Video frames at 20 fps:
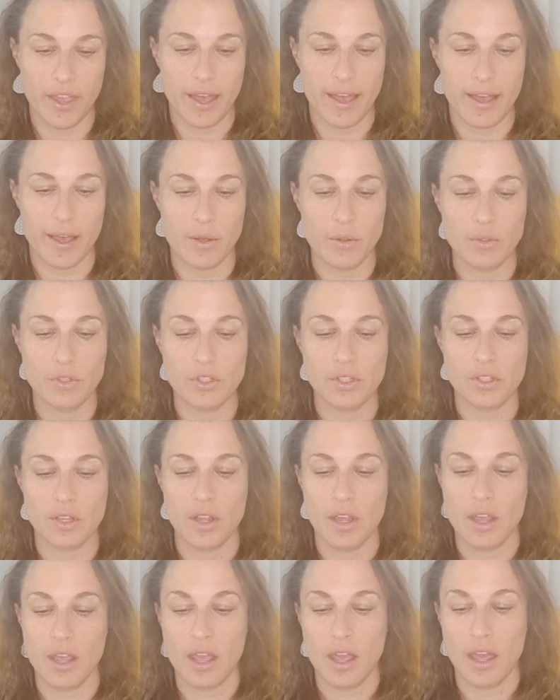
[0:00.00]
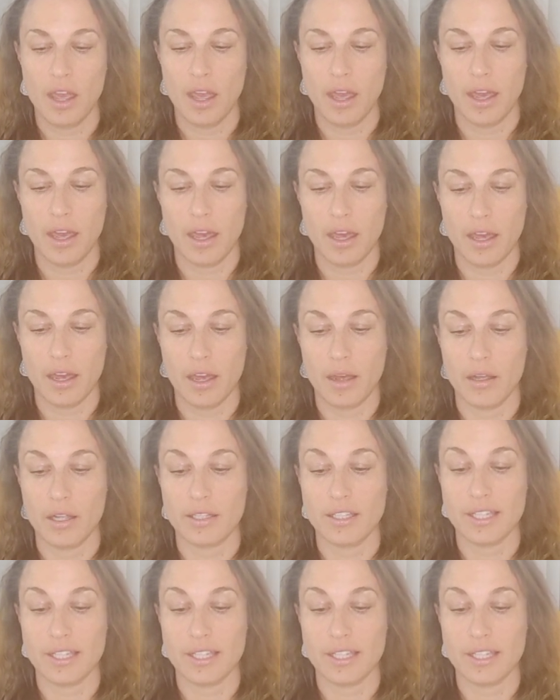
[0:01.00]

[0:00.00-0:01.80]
house. Uh,